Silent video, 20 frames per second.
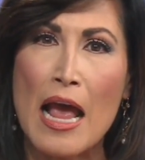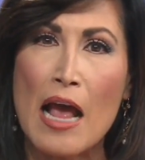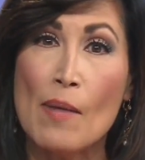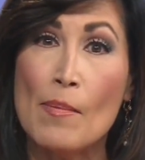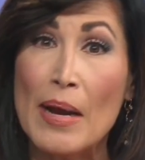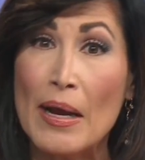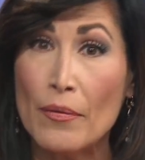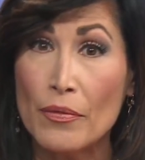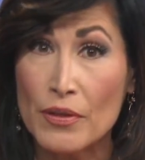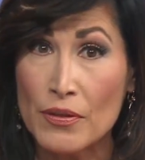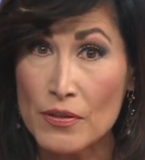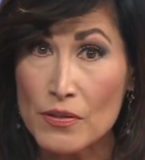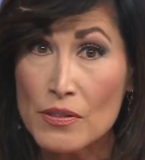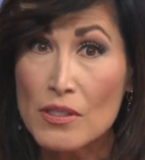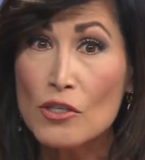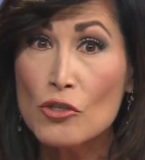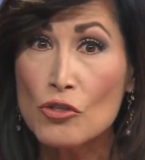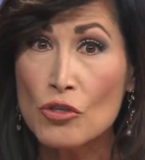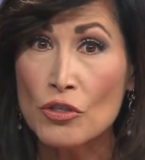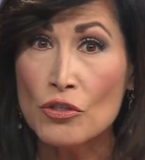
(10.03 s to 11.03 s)
about the
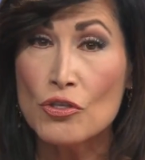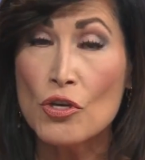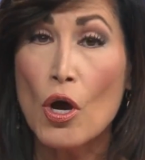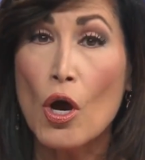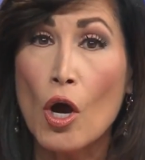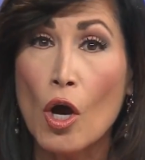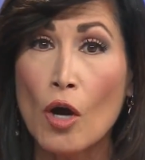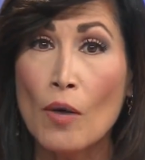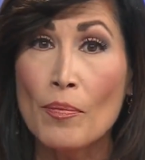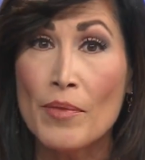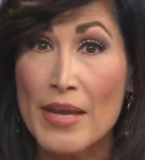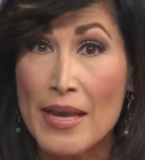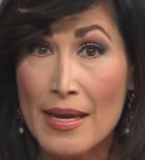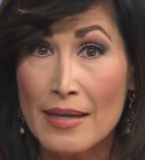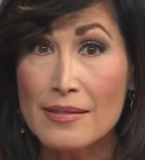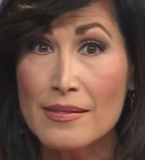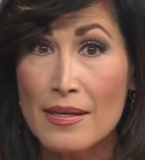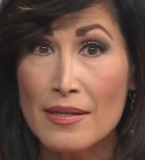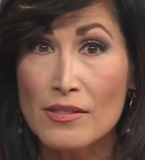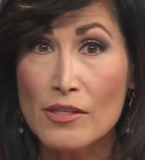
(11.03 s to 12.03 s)
decision to arm the
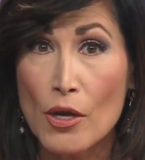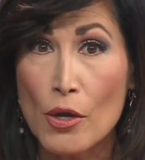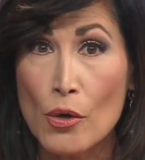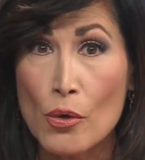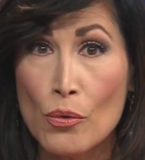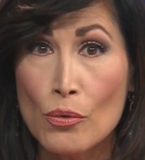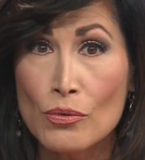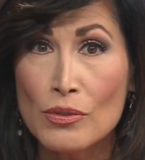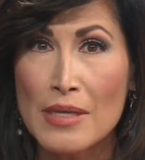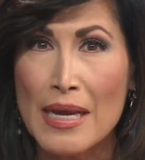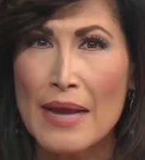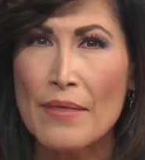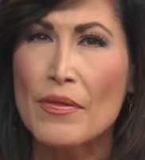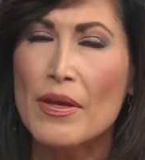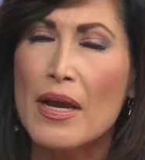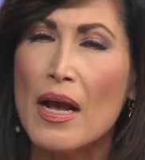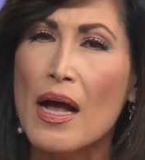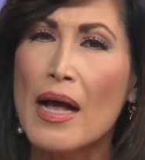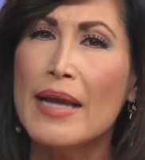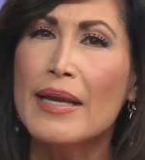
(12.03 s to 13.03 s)
SSOs and
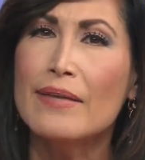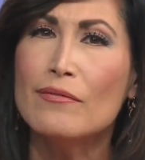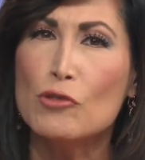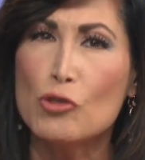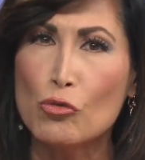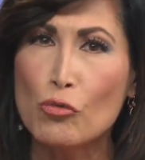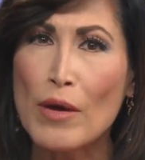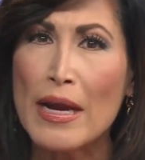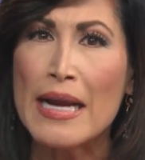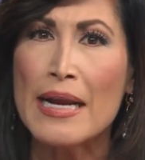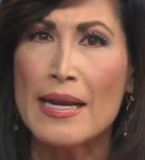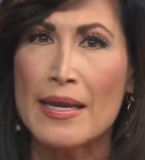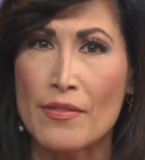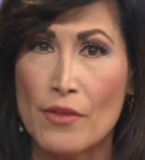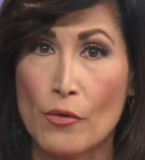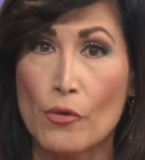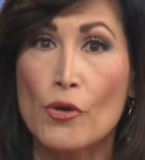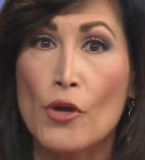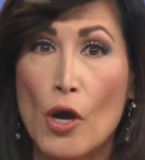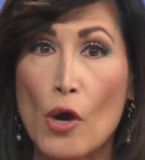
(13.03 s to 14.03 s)
the kind of training
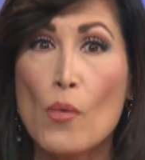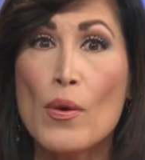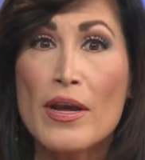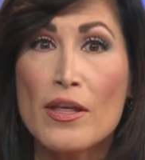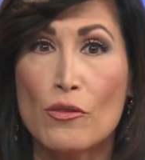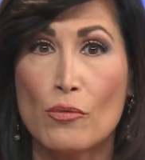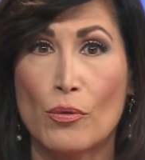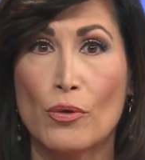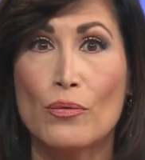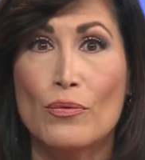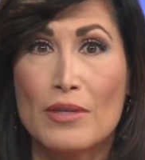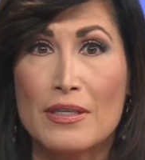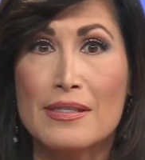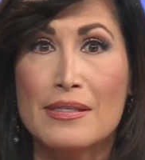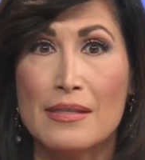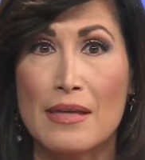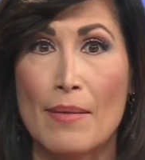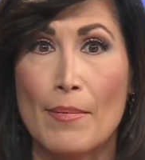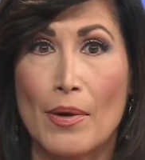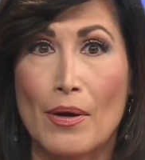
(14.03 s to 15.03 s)
they're going through this
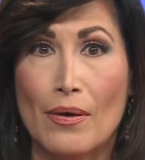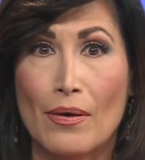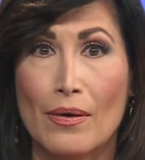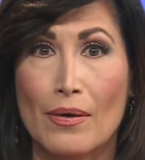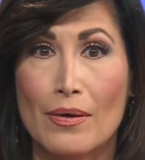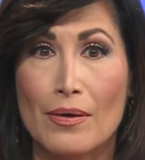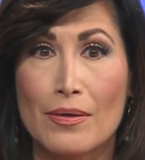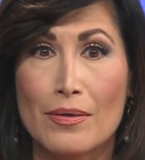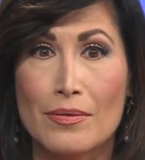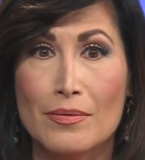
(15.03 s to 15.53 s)
summer.